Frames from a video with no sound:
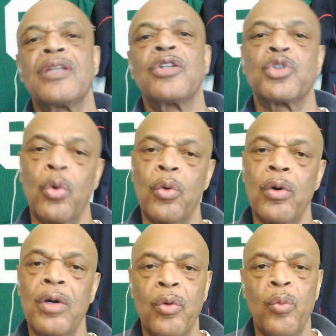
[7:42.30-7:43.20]
The
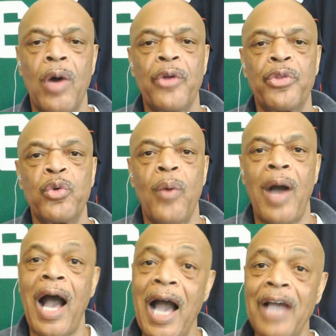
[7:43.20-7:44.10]
tour wound through
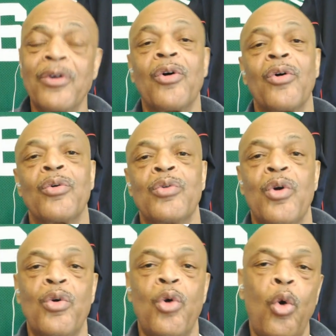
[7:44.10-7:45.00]
Idaho,
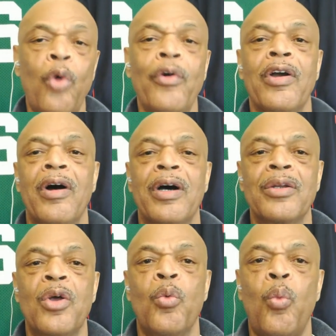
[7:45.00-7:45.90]

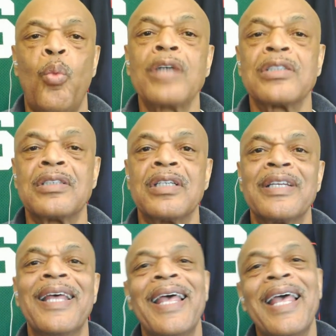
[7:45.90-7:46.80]
Oregon,
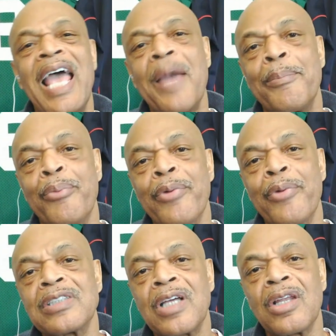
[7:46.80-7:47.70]
Washington, and
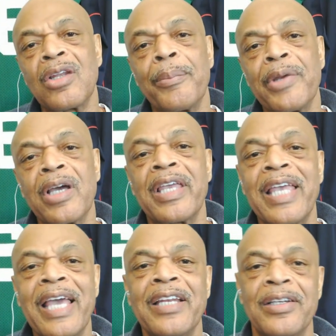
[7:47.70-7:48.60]
British Columbia,
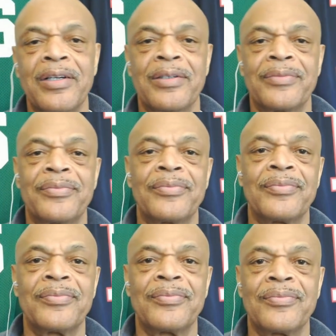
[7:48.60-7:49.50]
Canada.
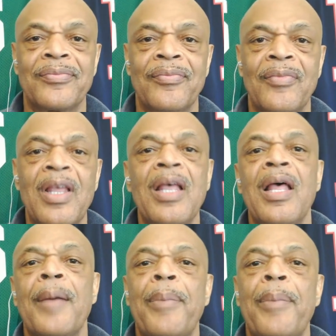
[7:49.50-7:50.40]

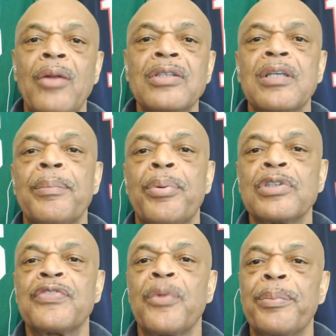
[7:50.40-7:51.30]
Powles
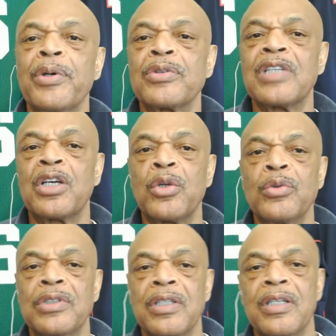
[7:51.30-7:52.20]
pushed for Bill's
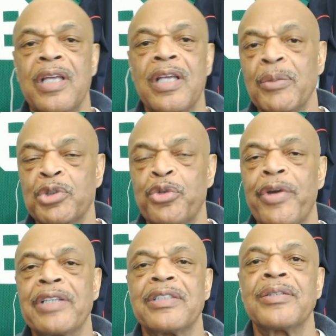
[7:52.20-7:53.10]
inclusion, and it was
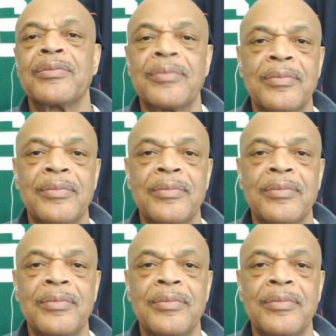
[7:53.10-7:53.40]
granted.